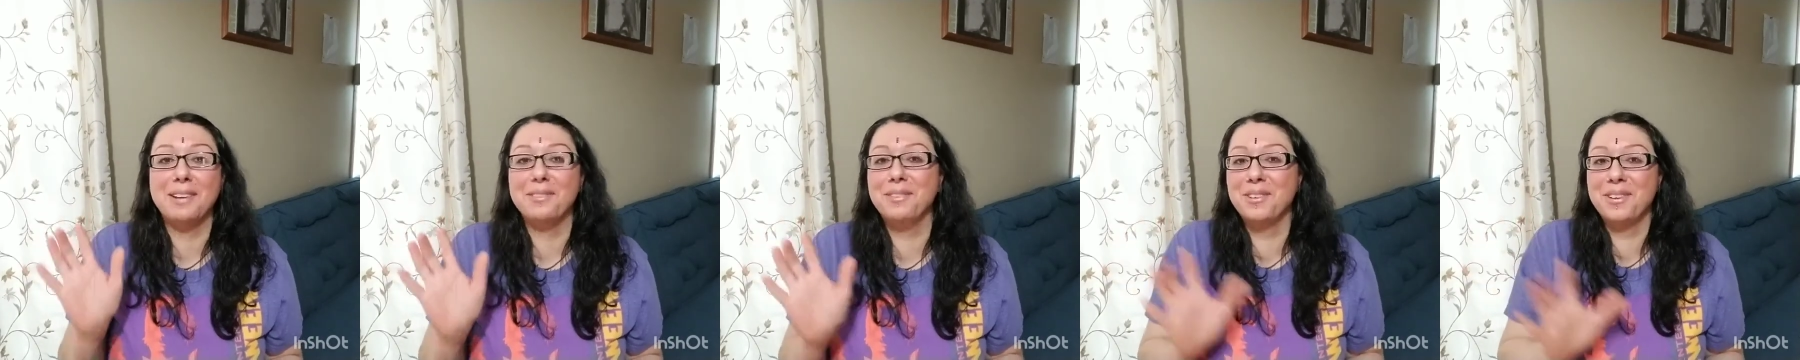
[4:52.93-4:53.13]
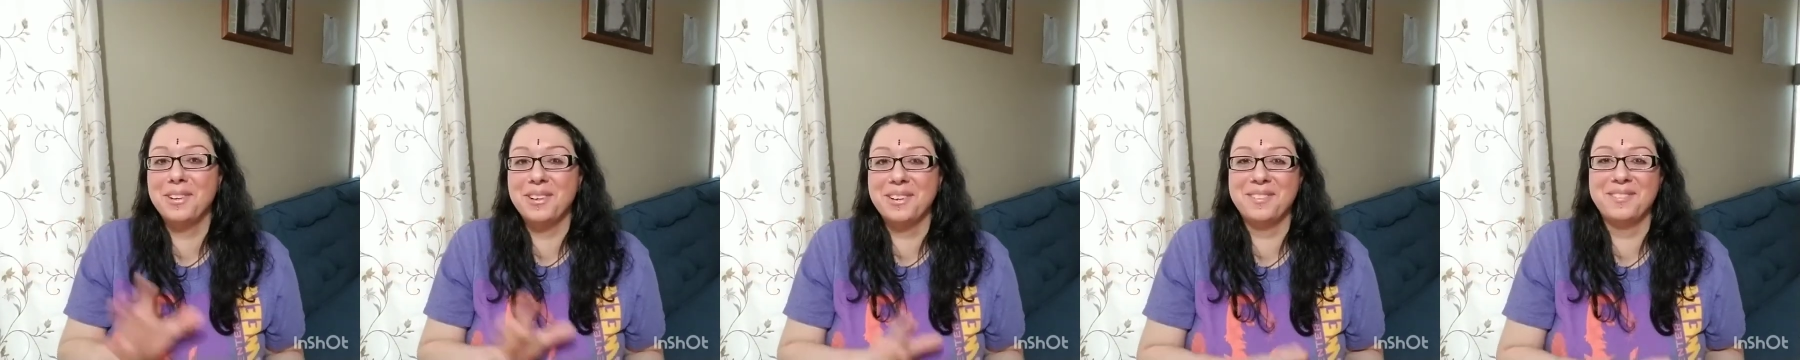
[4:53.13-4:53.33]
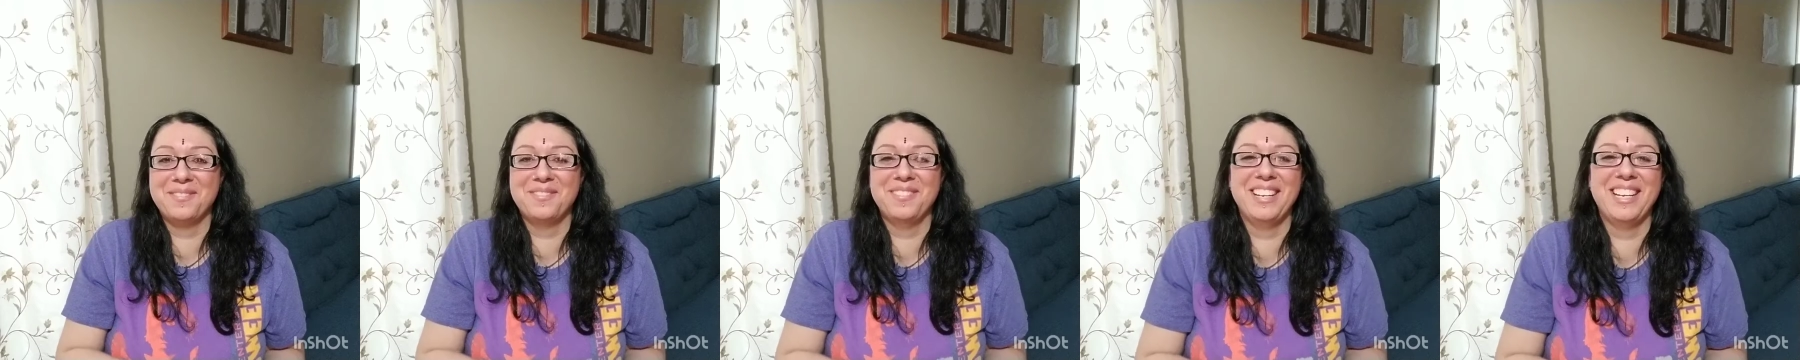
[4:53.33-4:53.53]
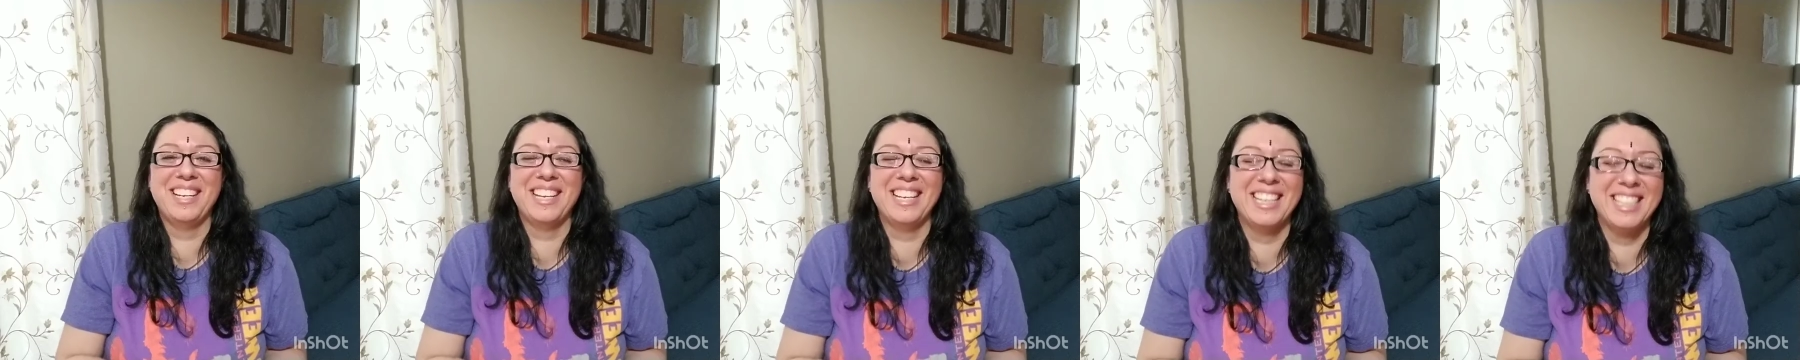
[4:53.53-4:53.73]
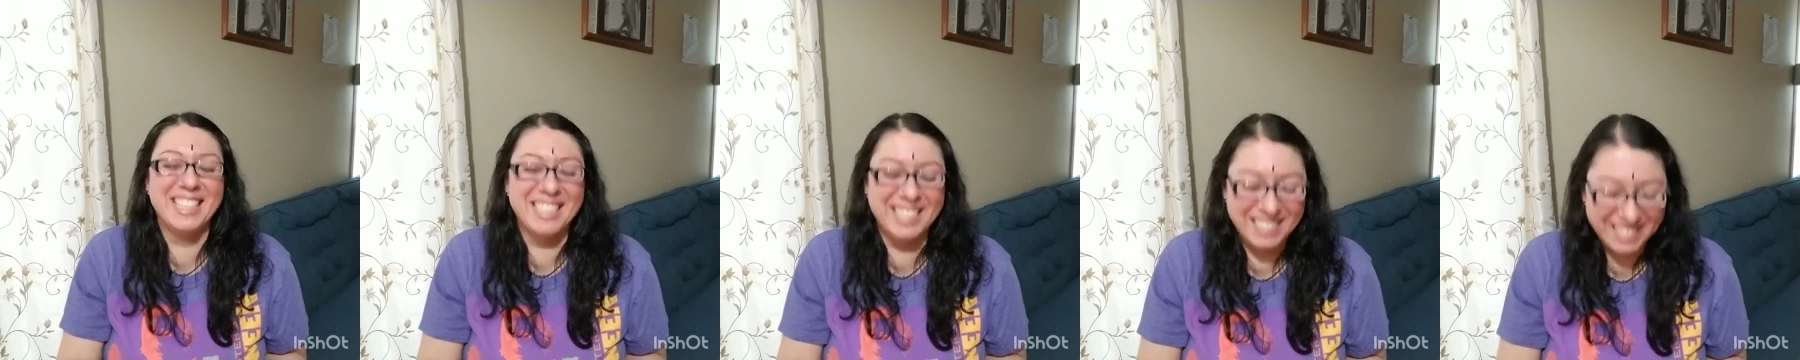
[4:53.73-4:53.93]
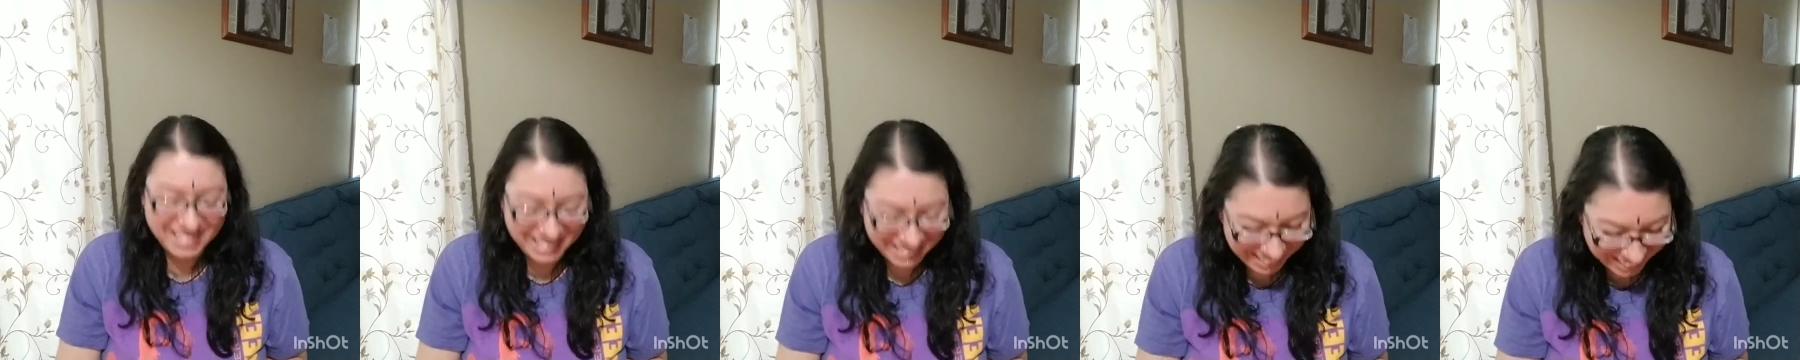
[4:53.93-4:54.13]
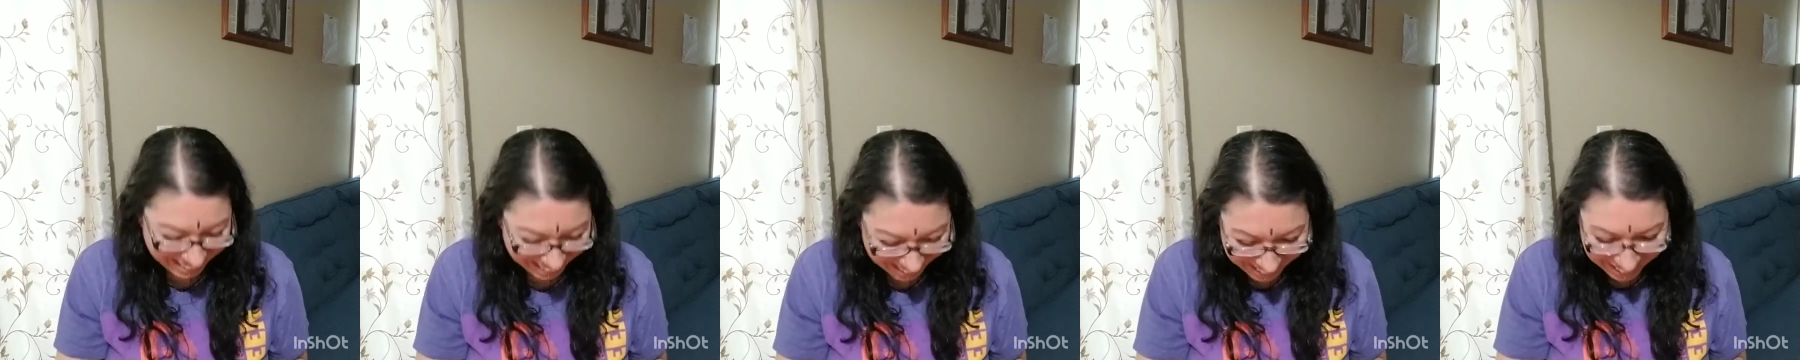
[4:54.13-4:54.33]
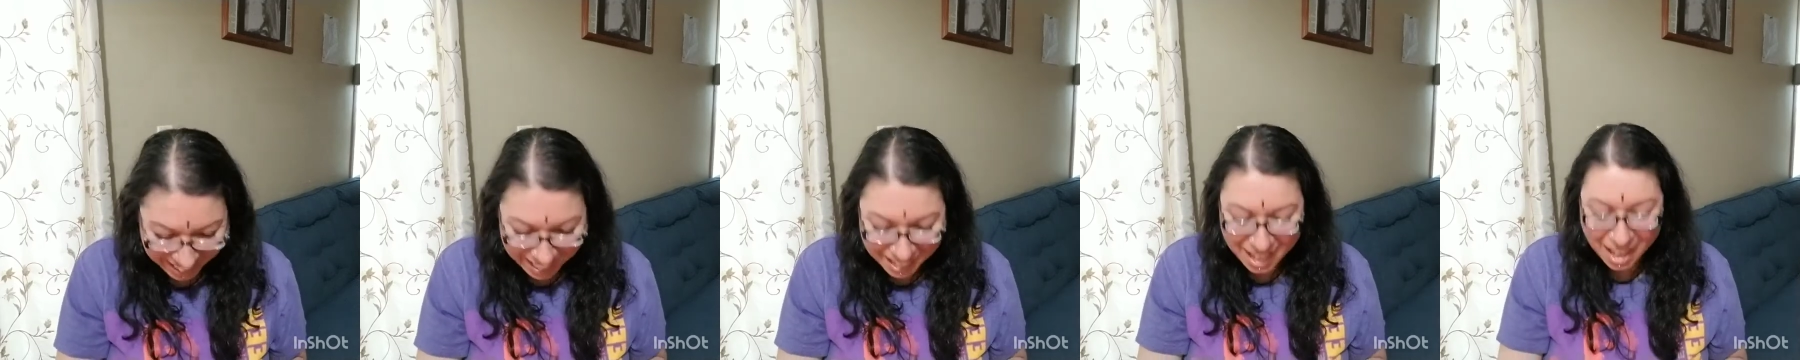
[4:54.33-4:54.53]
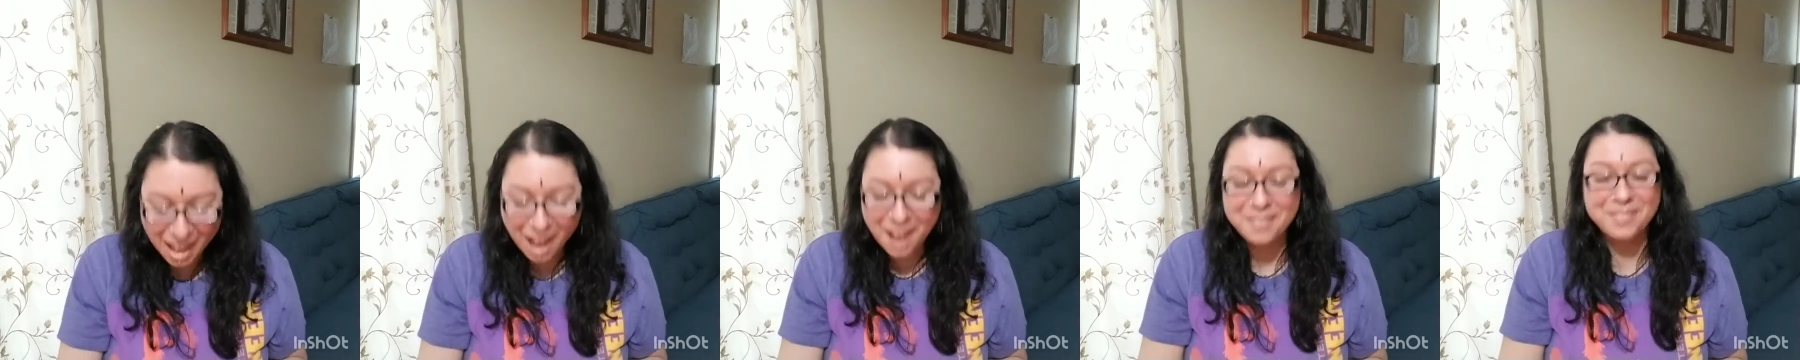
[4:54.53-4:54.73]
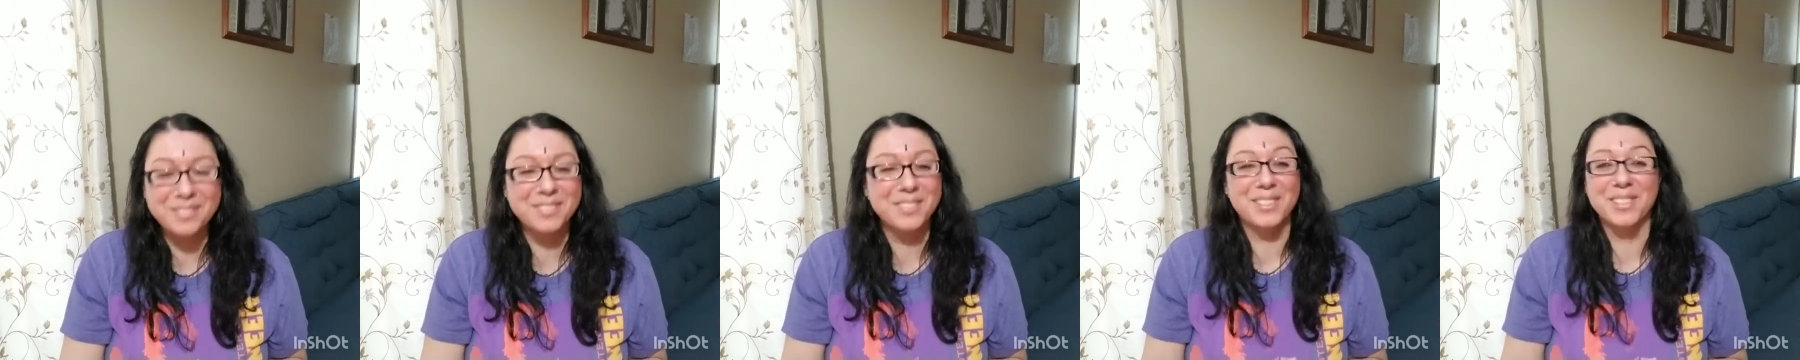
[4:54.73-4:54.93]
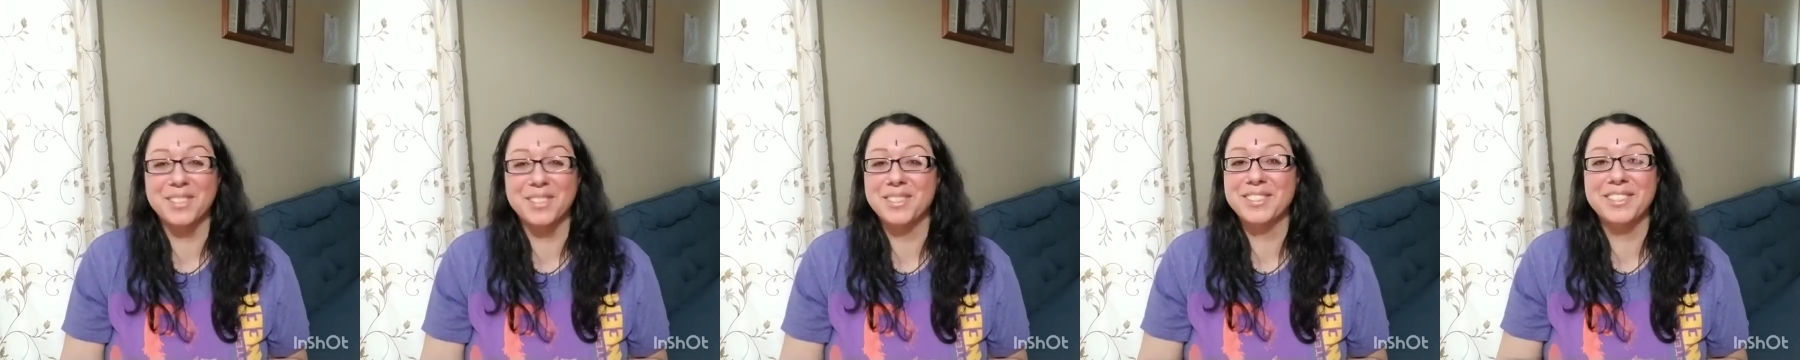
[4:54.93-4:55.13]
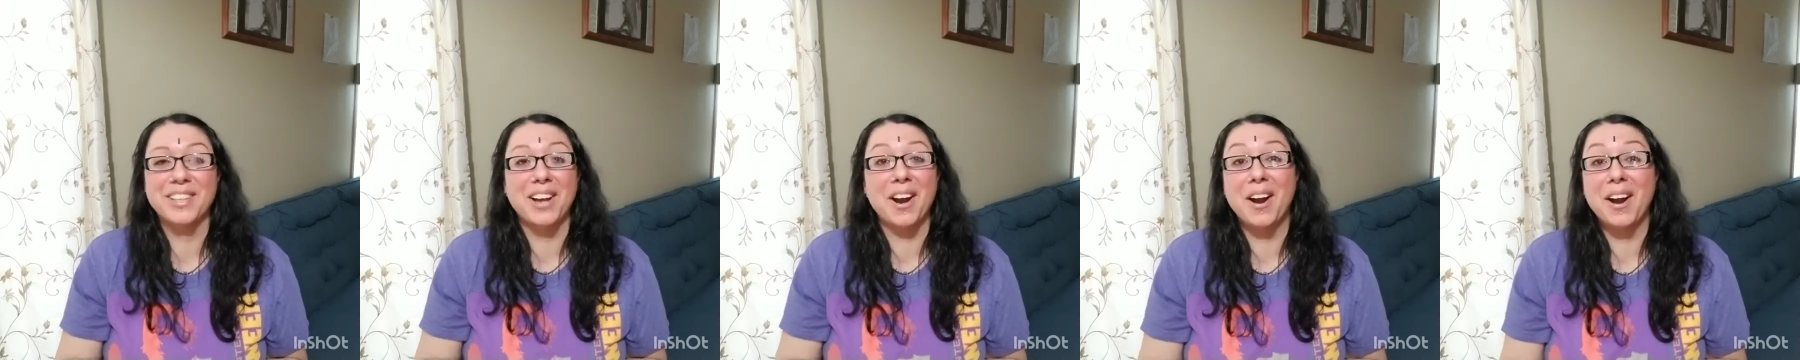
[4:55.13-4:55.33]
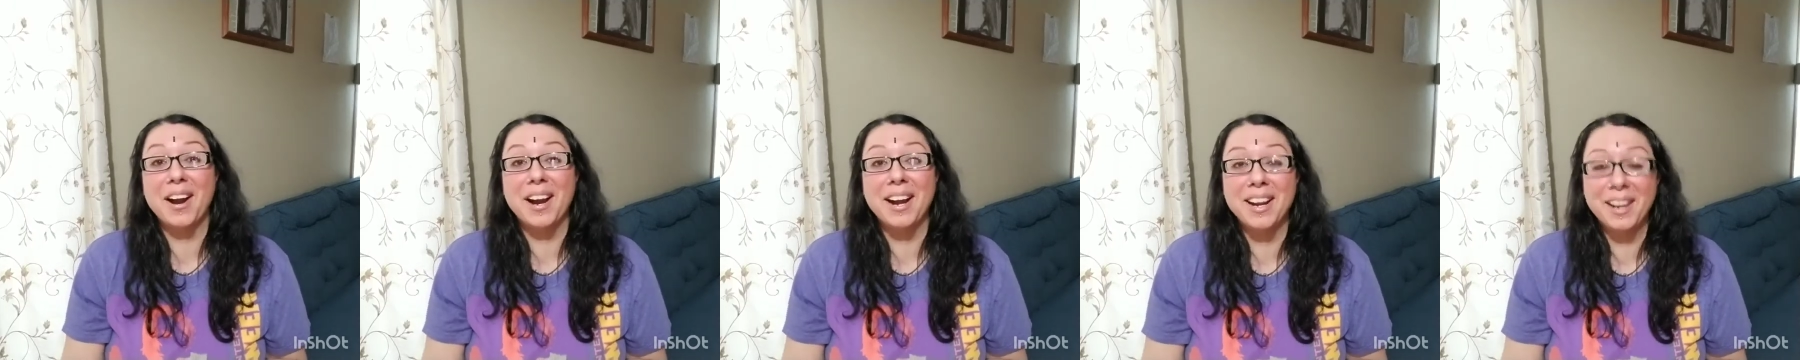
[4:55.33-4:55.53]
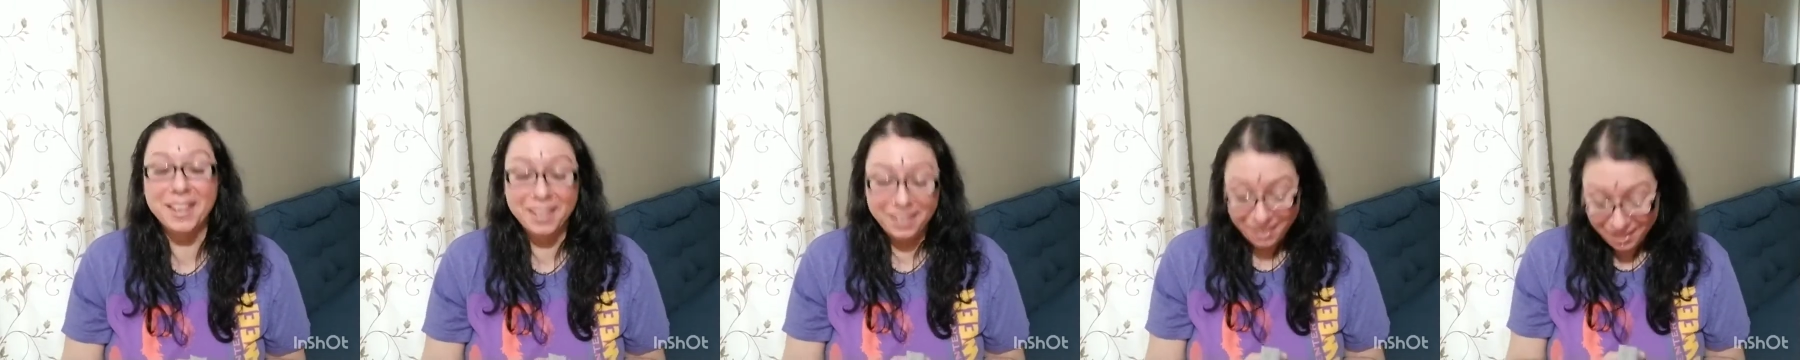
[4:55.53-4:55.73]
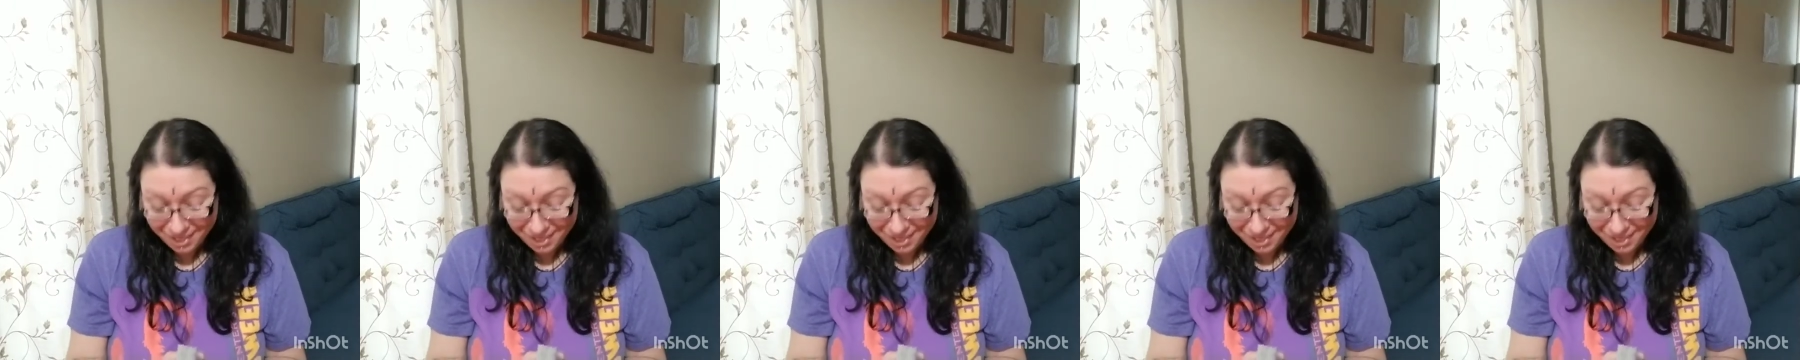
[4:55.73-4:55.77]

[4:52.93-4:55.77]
means. I'm so sorry.